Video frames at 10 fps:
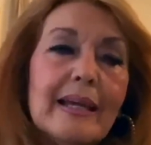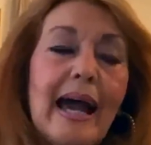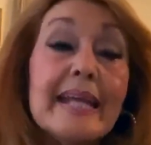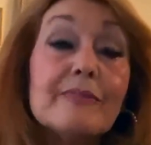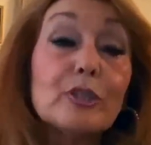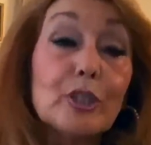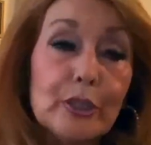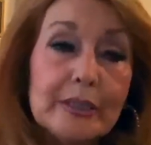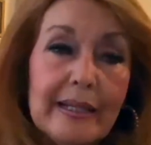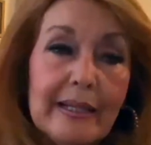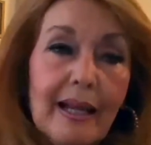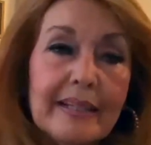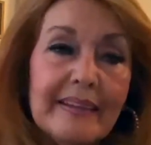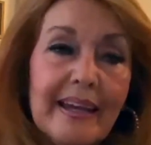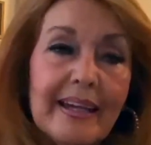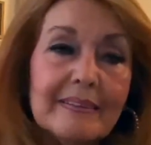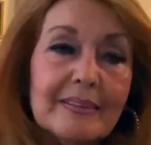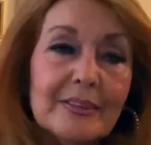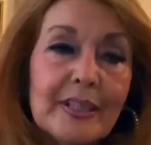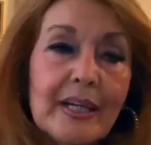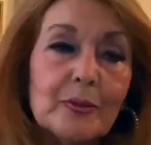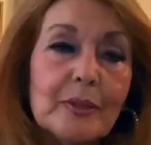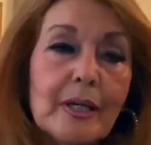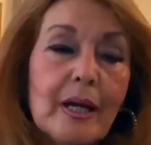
never looked at it like that, you know,